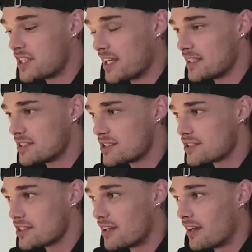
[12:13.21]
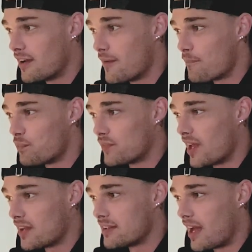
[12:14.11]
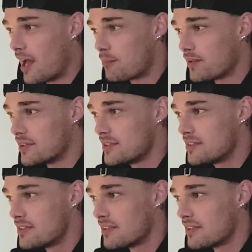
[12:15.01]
change that happened